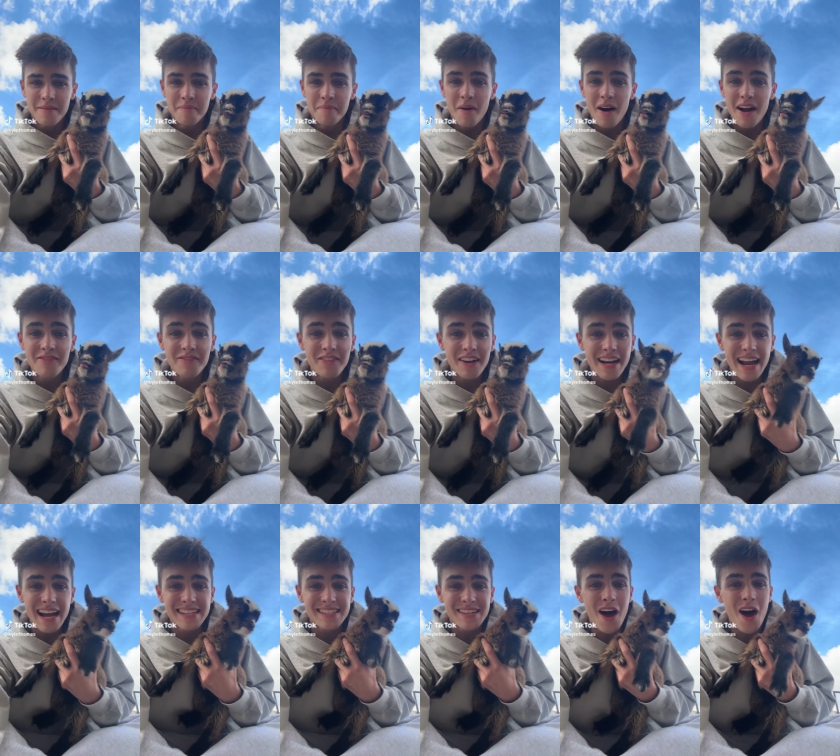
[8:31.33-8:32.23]
My friend
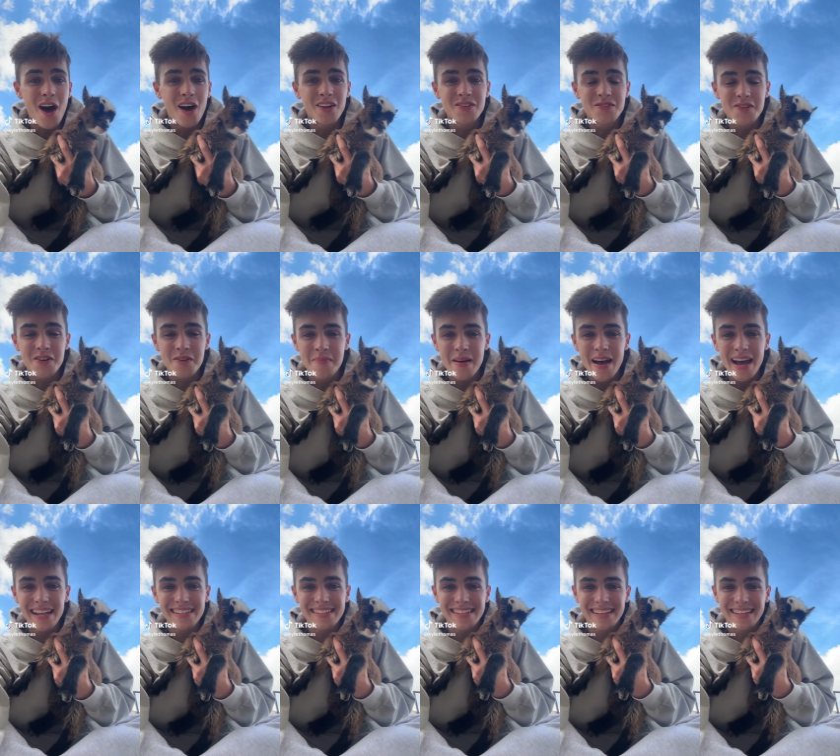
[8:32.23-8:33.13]
has 100
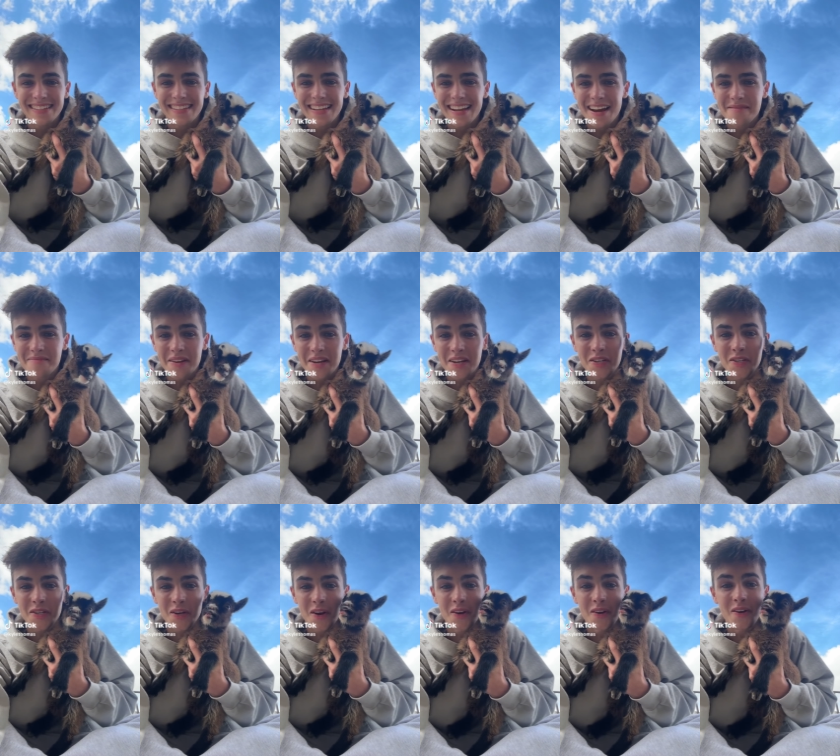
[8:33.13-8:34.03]
pets, and today I'm going to
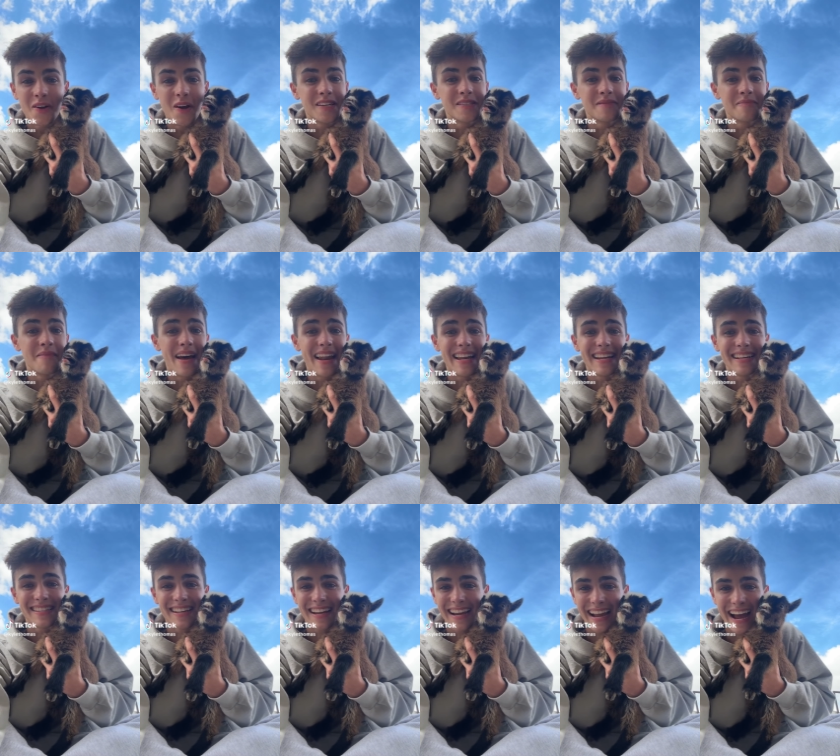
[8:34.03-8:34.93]
show you as many
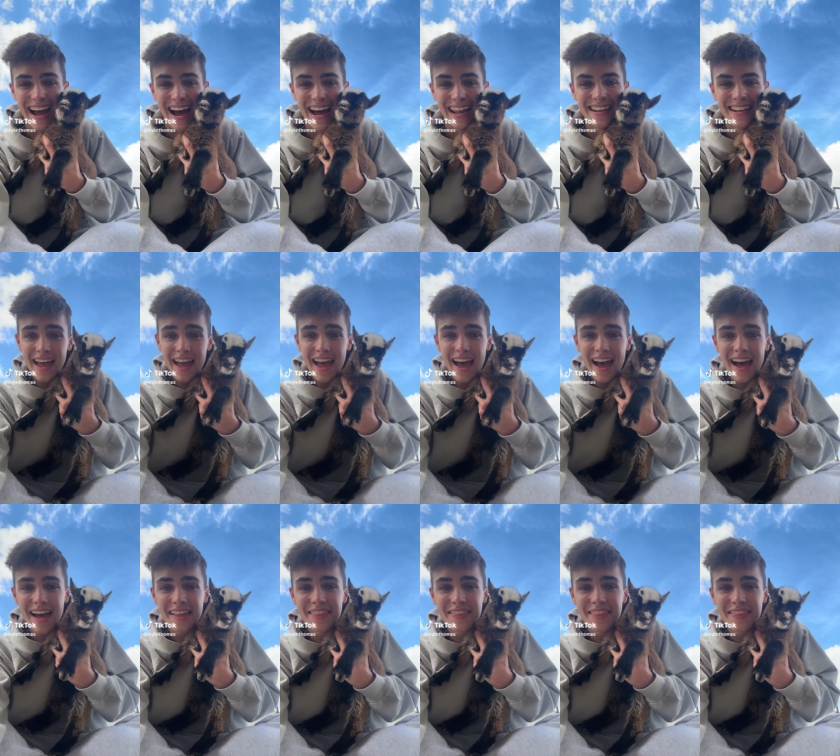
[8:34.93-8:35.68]
as I can. And